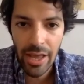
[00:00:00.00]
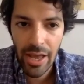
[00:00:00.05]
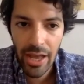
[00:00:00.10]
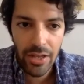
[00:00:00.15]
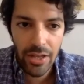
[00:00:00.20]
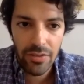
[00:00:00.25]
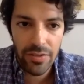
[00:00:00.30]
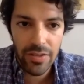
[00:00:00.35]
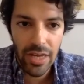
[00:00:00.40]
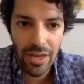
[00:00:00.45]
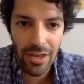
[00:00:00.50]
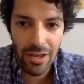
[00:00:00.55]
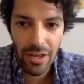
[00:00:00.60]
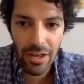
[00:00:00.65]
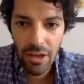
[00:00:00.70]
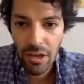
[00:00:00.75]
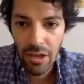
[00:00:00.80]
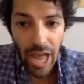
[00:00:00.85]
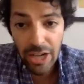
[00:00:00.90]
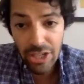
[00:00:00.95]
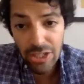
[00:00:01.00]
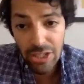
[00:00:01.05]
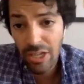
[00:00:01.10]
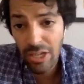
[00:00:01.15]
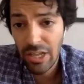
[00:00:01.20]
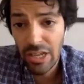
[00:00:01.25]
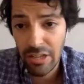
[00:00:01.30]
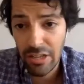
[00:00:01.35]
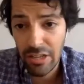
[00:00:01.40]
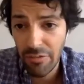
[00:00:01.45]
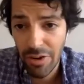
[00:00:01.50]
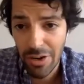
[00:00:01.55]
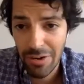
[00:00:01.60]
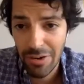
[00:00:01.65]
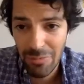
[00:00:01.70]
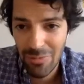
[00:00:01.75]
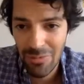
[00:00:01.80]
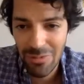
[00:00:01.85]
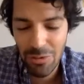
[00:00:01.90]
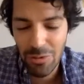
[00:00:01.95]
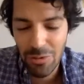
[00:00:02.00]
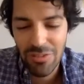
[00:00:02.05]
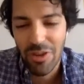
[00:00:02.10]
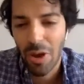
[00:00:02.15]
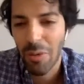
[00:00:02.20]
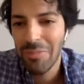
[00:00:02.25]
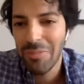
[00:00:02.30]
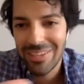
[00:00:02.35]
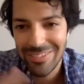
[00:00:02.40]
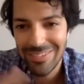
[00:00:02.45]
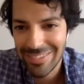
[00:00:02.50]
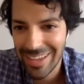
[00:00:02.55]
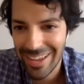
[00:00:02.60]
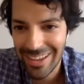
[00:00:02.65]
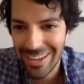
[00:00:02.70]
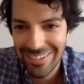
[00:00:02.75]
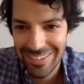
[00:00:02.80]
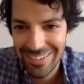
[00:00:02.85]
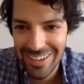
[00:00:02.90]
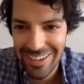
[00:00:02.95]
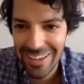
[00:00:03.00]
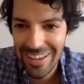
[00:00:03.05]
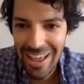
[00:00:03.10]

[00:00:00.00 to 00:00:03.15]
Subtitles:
And actually, it's even to some extent